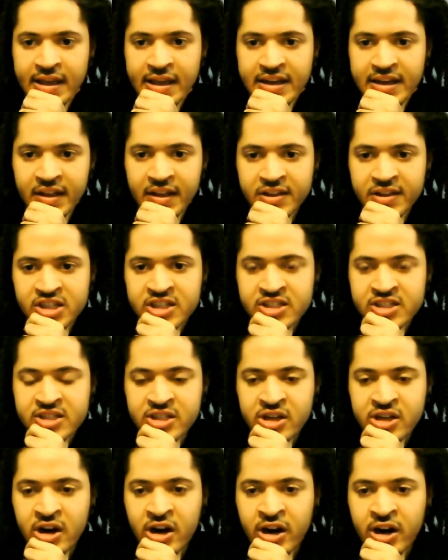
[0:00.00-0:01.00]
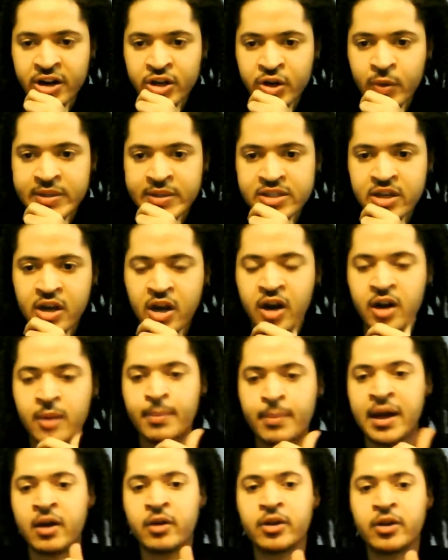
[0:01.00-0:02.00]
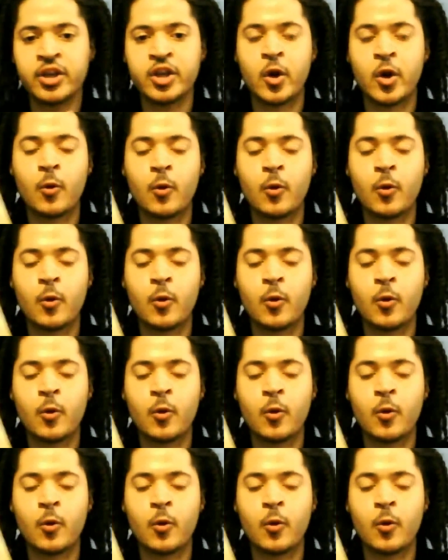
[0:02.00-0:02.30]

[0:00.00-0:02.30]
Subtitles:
Now, the Justice card, it's a card about,